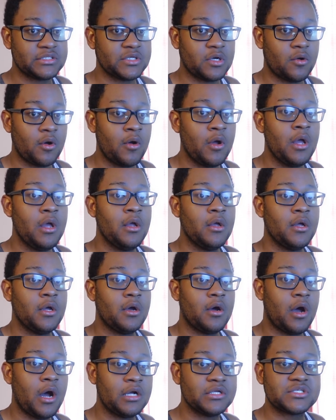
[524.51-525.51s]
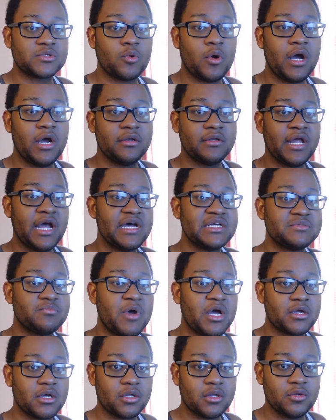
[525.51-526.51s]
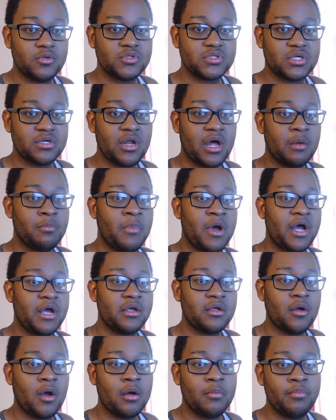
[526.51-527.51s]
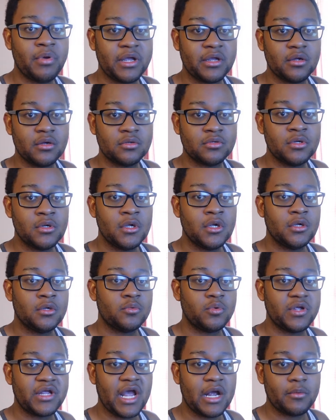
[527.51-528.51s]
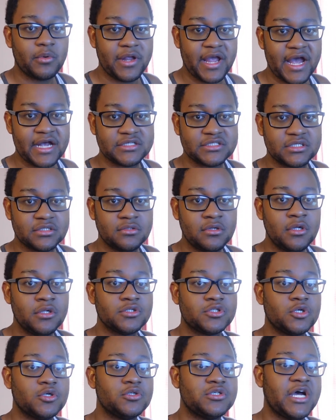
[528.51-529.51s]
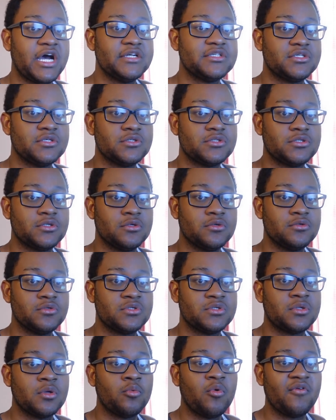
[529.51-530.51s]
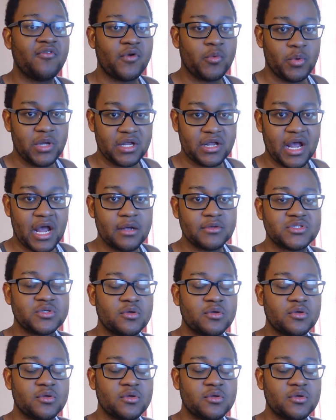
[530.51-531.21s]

So, HawkSquad, that is my conclusion on my HawkBanger recap reaction to Chi Jutsu's The Wolverine recap.